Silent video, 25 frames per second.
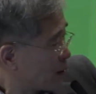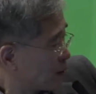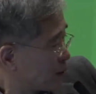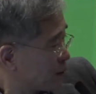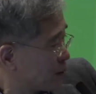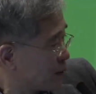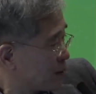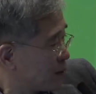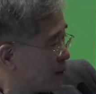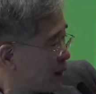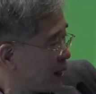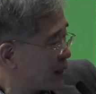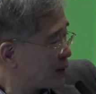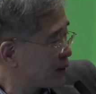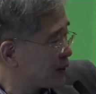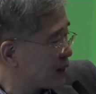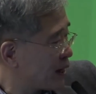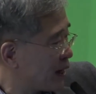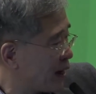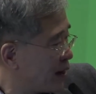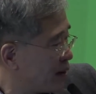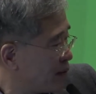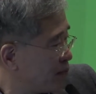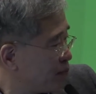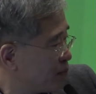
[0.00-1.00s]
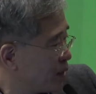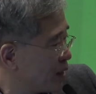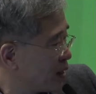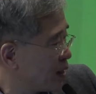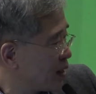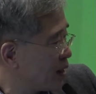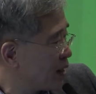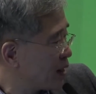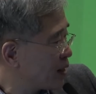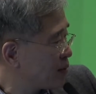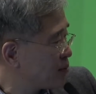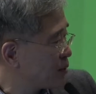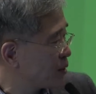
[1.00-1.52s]
the last item,
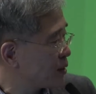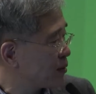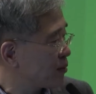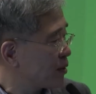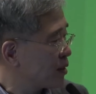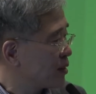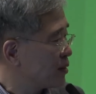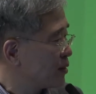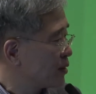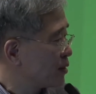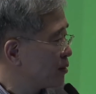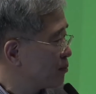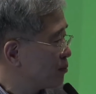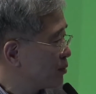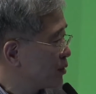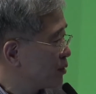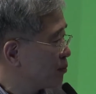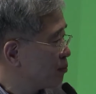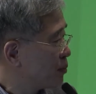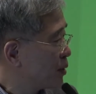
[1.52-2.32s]
economies of consumption.